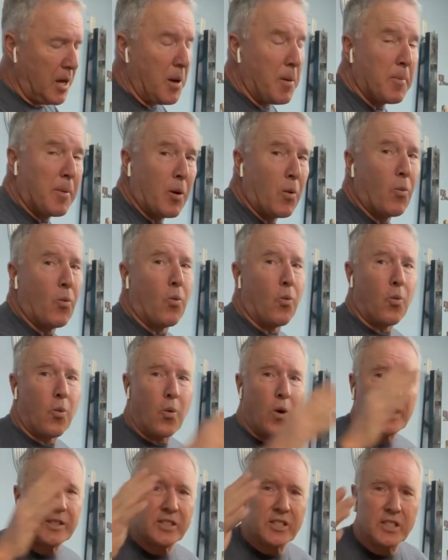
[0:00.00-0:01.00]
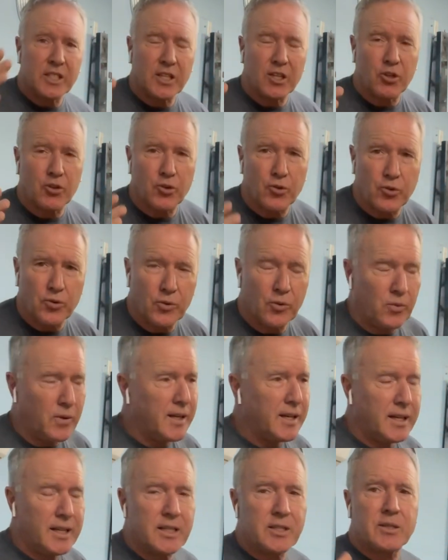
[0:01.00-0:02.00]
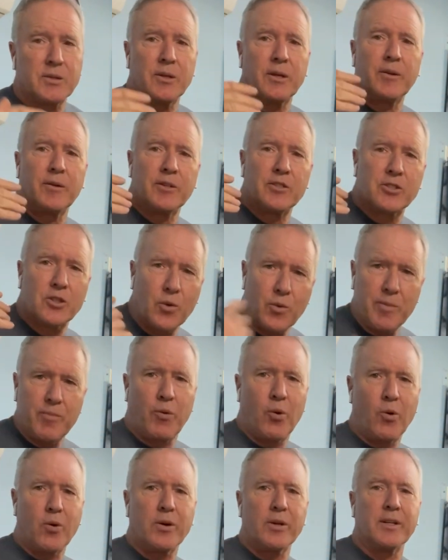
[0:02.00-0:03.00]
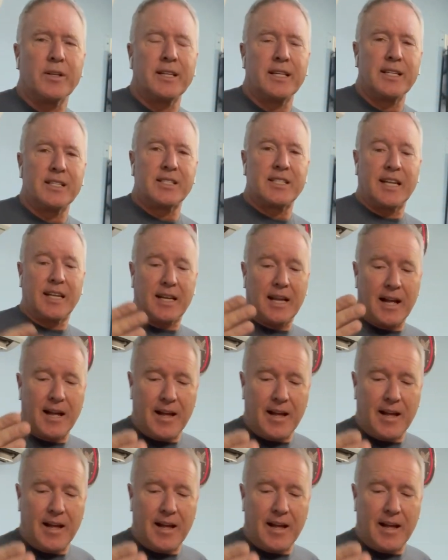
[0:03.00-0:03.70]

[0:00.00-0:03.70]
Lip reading: But what is so important is that